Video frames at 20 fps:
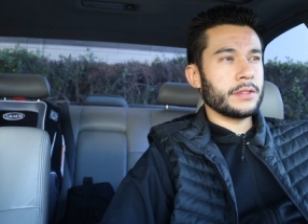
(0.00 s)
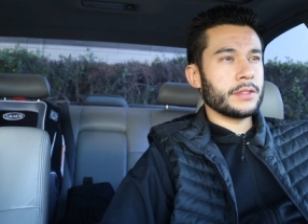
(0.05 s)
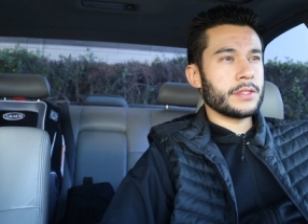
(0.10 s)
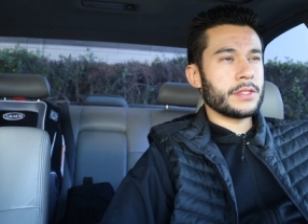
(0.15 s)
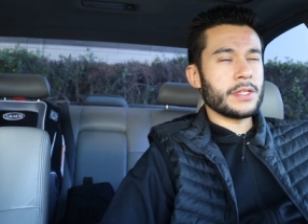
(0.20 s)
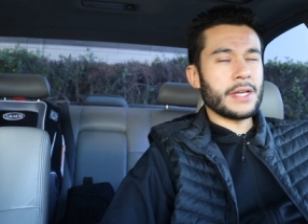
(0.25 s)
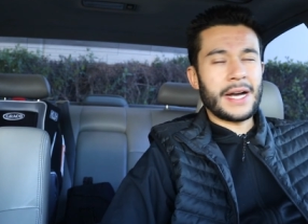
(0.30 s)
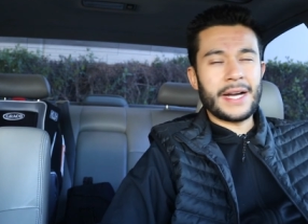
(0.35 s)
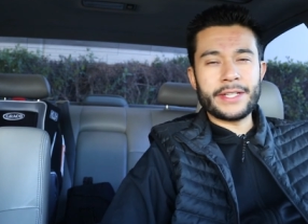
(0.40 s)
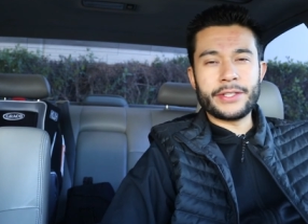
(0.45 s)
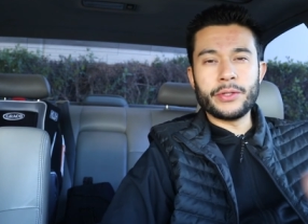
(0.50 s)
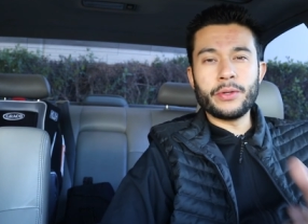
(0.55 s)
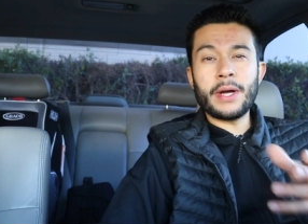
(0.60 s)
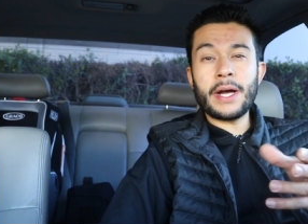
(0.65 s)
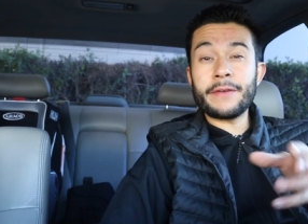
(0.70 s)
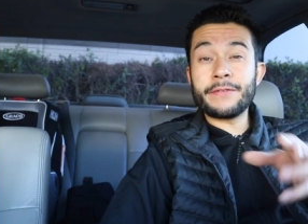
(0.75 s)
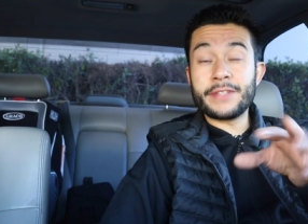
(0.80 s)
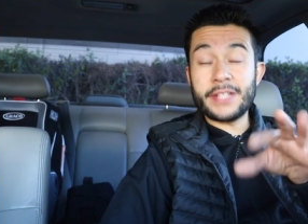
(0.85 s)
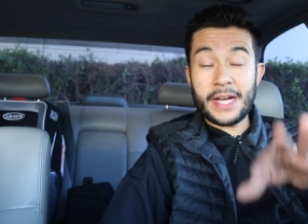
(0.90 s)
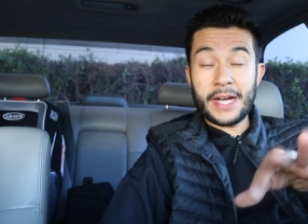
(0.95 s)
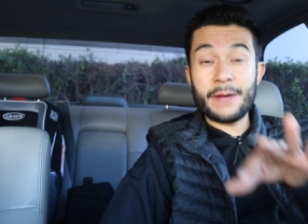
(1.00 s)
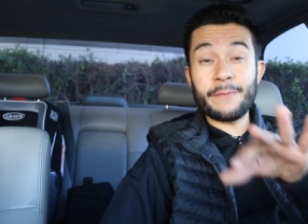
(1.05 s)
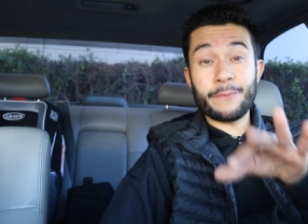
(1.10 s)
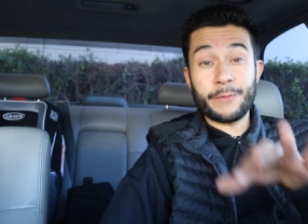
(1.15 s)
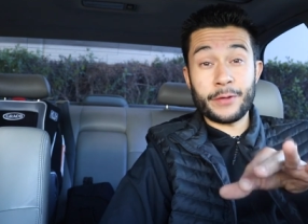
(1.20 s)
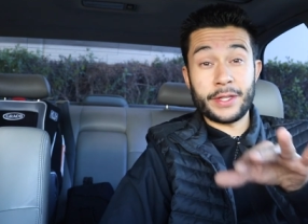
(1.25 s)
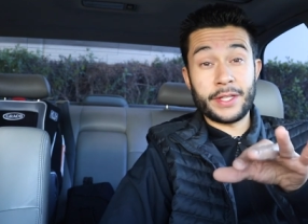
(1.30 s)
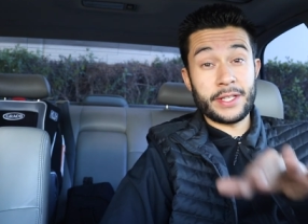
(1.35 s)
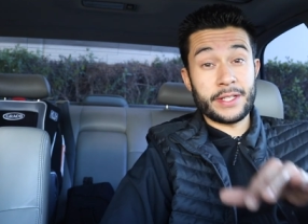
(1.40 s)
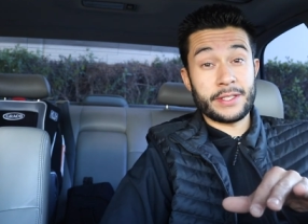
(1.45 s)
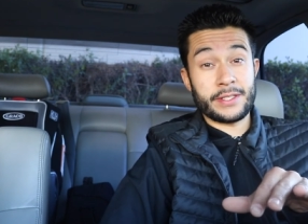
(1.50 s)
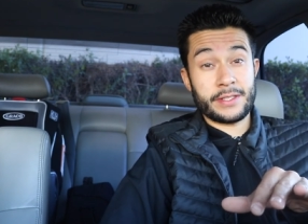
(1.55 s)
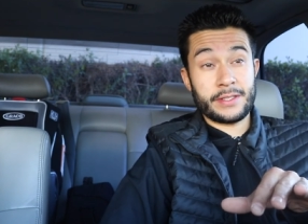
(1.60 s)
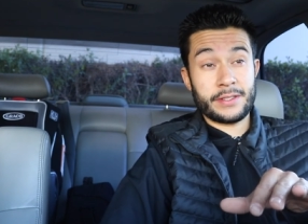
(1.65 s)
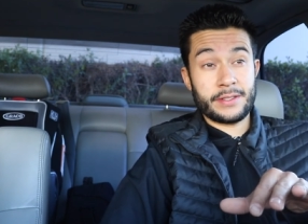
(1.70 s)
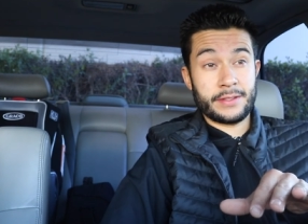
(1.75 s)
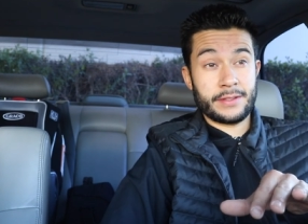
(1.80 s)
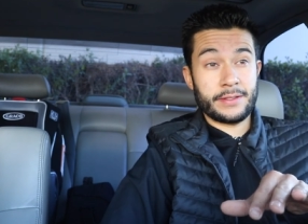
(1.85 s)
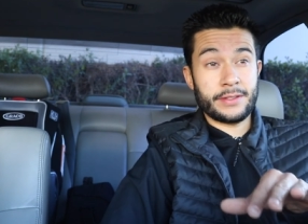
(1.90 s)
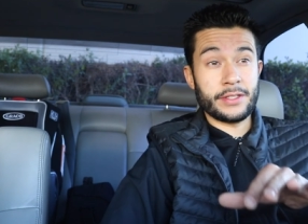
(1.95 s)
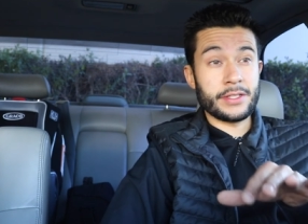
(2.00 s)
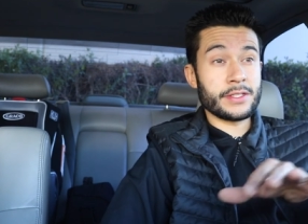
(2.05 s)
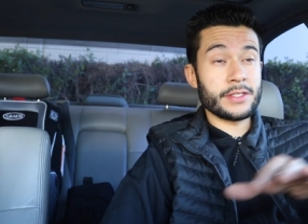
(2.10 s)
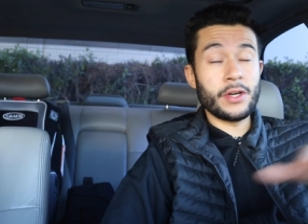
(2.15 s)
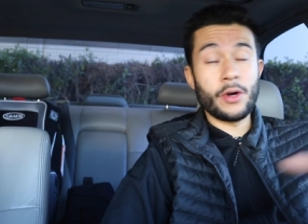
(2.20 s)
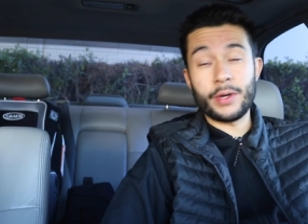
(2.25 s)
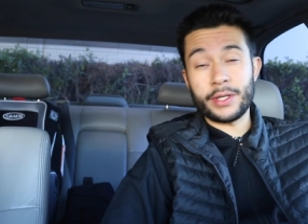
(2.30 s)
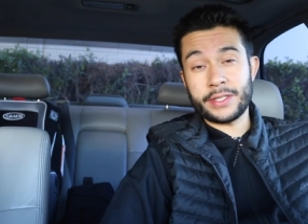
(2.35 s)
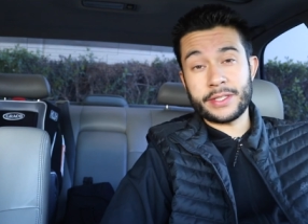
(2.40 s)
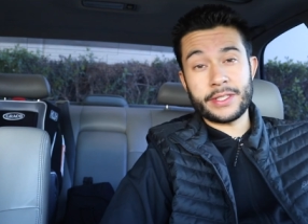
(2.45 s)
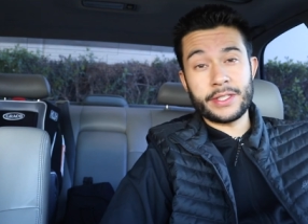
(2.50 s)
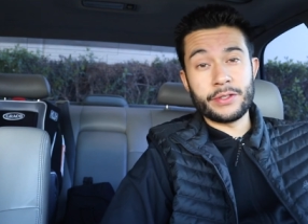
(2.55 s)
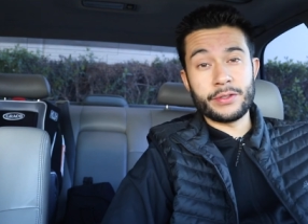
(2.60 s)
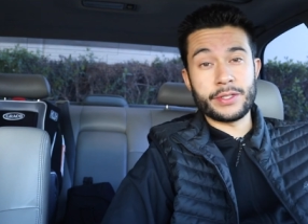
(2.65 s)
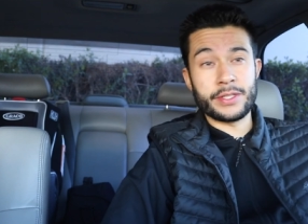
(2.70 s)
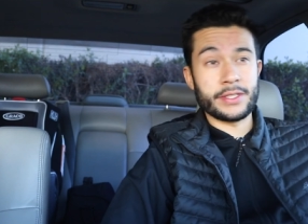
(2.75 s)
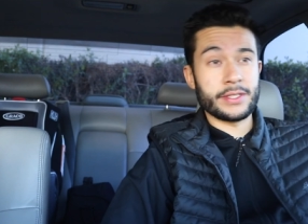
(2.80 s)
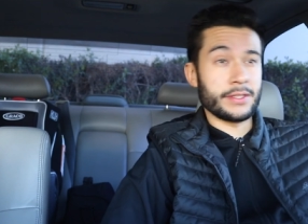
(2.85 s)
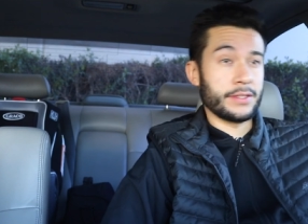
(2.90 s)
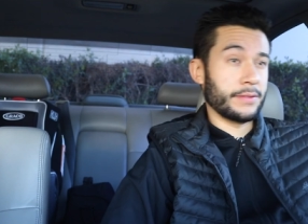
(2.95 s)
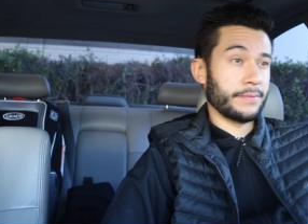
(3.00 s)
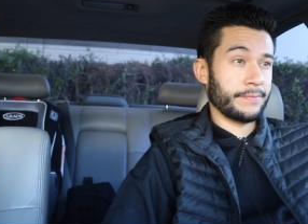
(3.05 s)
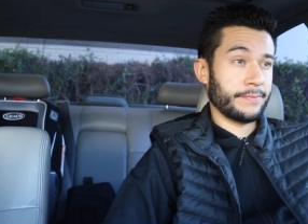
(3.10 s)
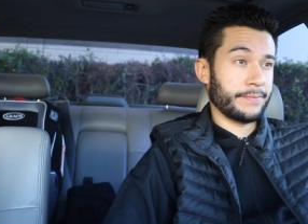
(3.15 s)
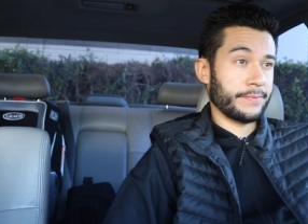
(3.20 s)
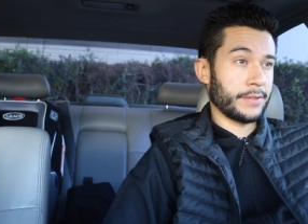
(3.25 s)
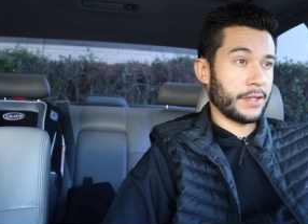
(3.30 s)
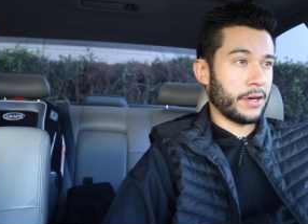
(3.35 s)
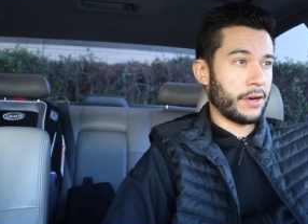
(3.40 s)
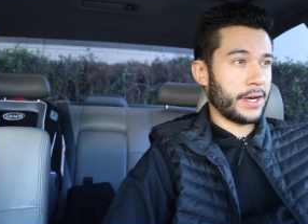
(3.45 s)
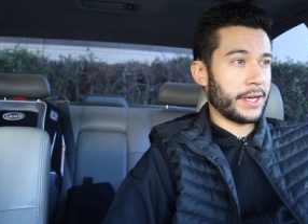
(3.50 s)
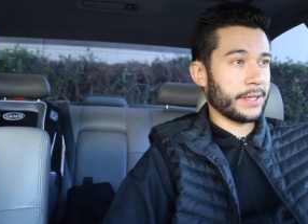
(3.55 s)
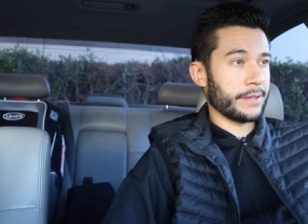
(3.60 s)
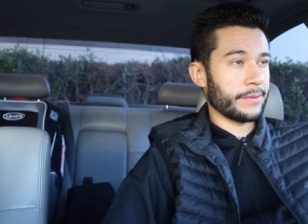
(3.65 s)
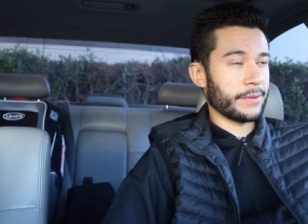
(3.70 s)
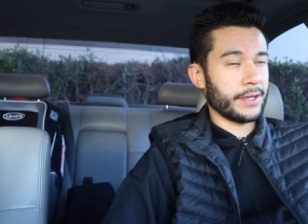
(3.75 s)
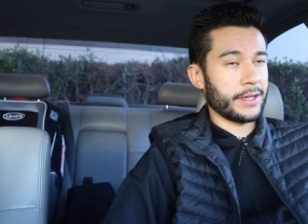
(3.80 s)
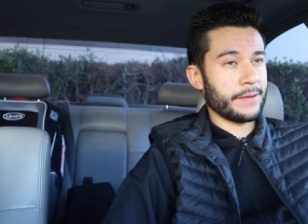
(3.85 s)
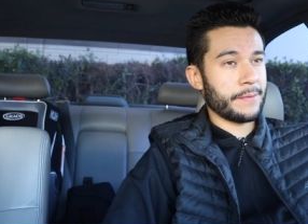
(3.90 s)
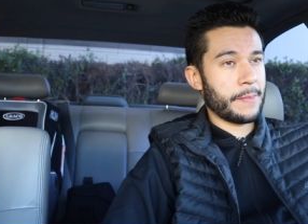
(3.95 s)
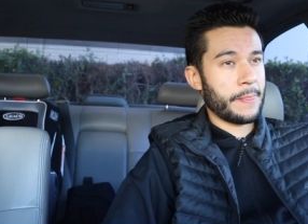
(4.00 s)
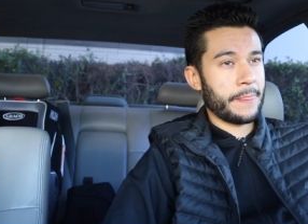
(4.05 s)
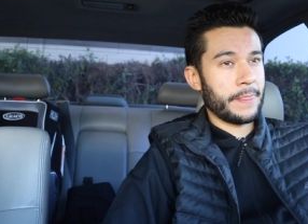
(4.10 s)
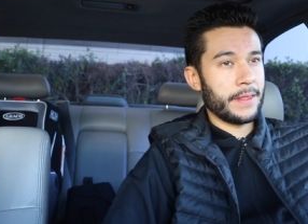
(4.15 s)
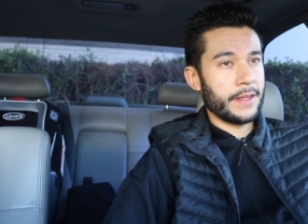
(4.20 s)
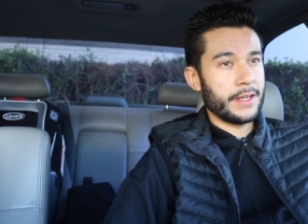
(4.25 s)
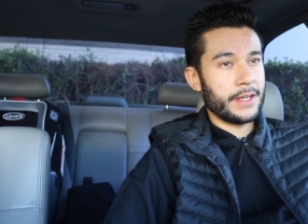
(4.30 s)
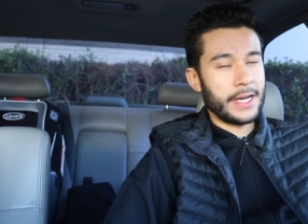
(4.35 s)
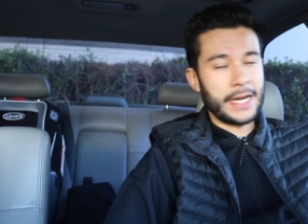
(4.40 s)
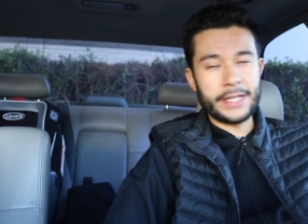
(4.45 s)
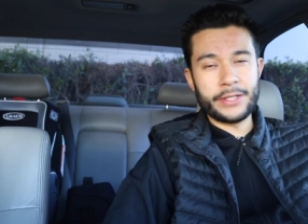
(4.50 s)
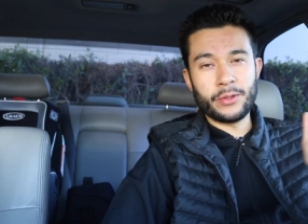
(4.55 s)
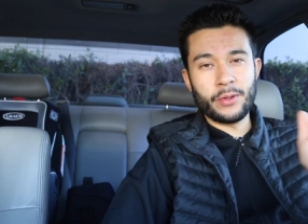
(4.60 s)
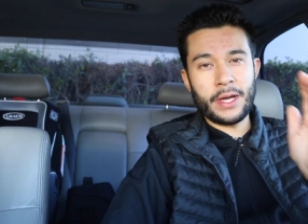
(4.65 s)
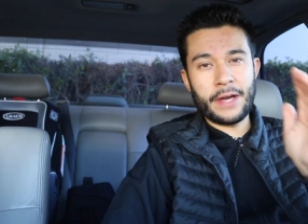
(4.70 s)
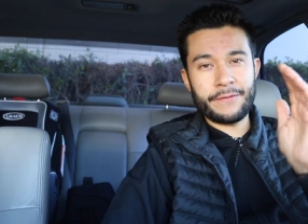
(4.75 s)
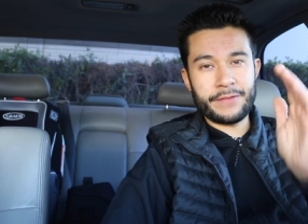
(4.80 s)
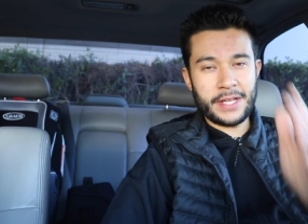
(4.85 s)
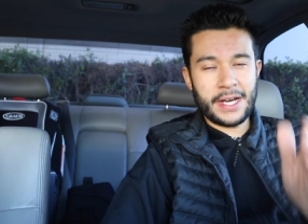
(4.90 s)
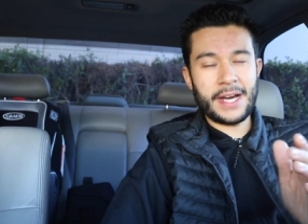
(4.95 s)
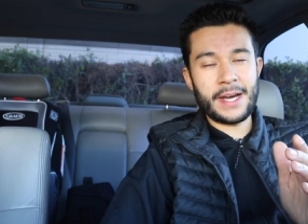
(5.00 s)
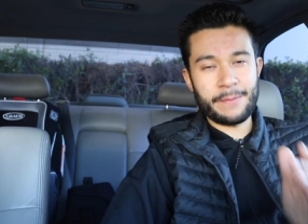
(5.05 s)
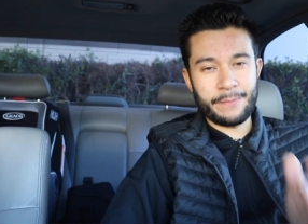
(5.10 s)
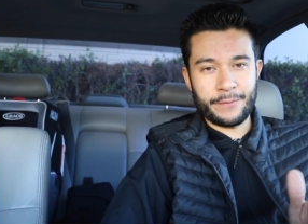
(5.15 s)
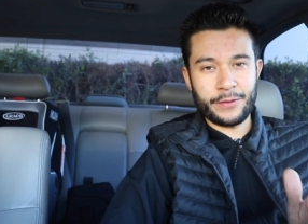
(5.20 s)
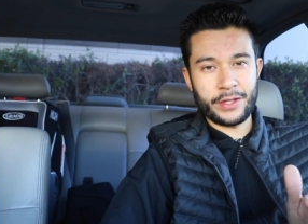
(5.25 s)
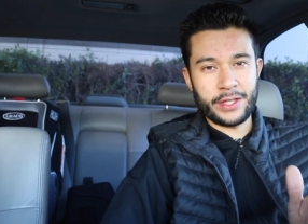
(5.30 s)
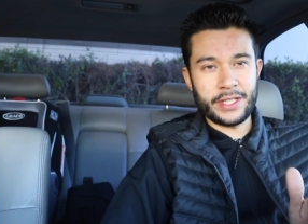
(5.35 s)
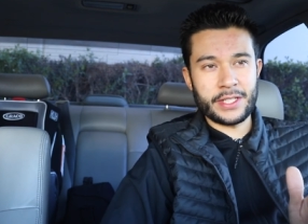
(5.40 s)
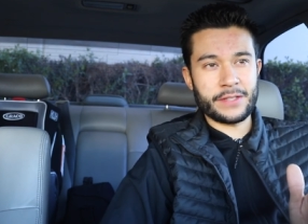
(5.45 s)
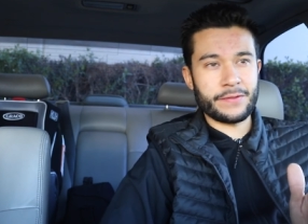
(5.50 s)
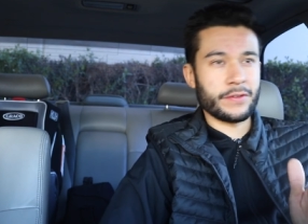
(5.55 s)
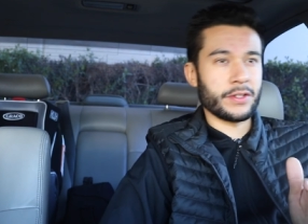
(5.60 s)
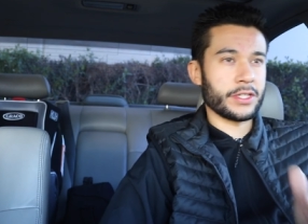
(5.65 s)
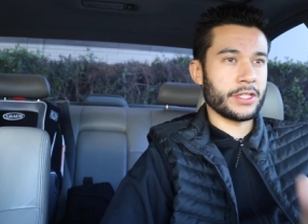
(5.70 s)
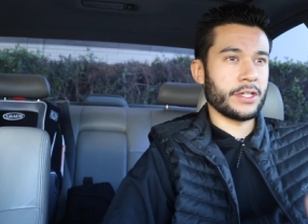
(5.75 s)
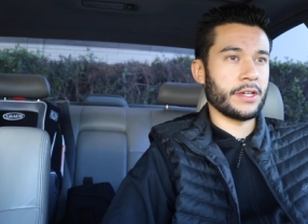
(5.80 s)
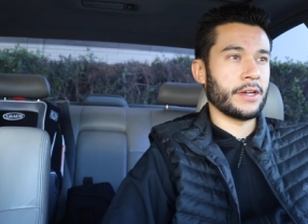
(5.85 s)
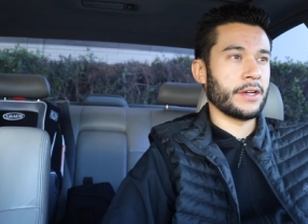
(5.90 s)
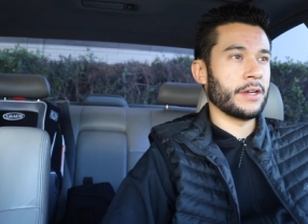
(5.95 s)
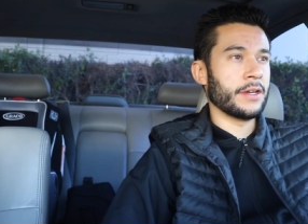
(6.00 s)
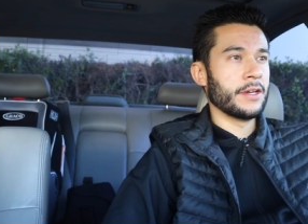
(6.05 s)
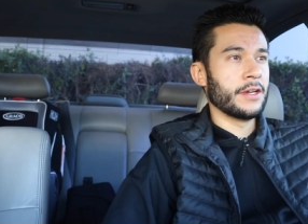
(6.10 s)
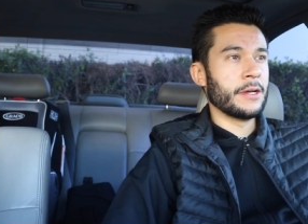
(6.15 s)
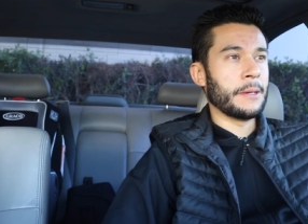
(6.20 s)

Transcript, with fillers: So I do have time for this. There's no excuses. All right, I do have time for this for sure.